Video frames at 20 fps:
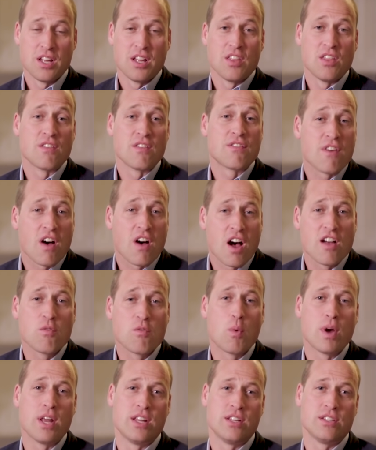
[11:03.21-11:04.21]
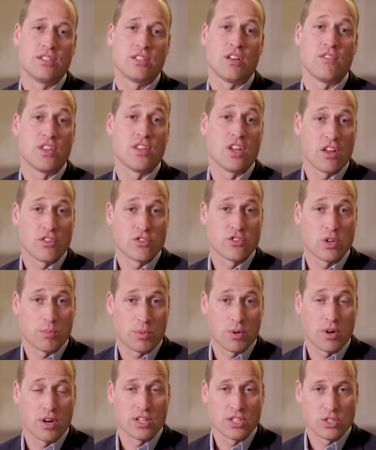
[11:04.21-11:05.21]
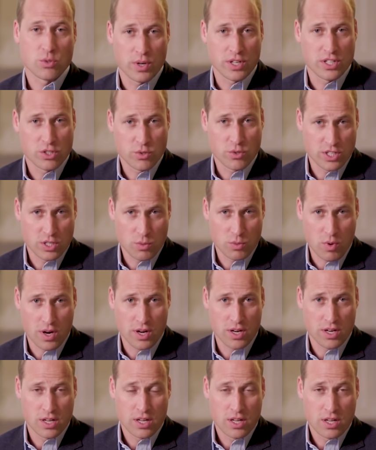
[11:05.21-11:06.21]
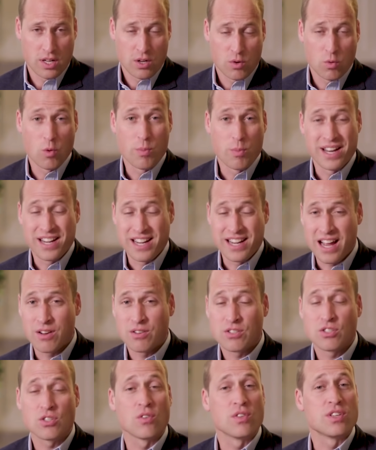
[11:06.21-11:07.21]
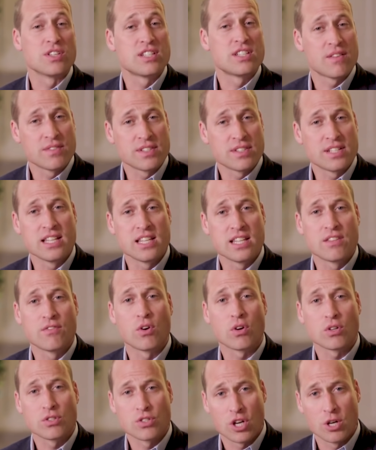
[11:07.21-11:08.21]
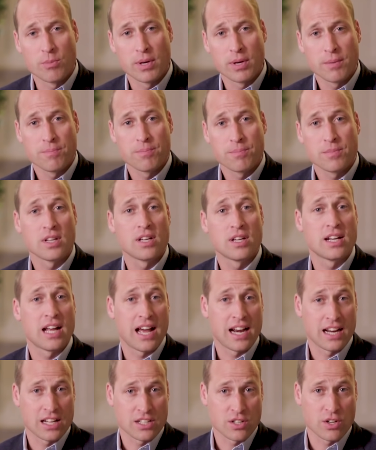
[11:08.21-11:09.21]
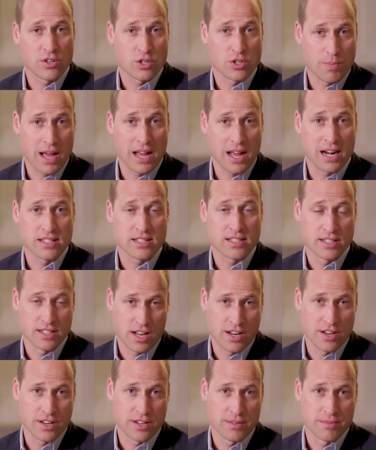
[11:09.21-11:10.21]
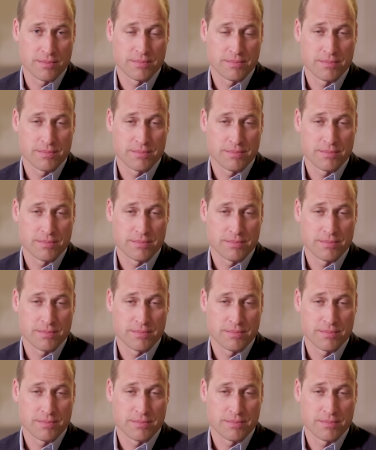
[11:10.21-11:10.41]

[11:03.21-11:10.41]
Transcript: The five winners of the Earthshot Prize 2021 will be announced on the 17th of October at Alexandra Palace in London.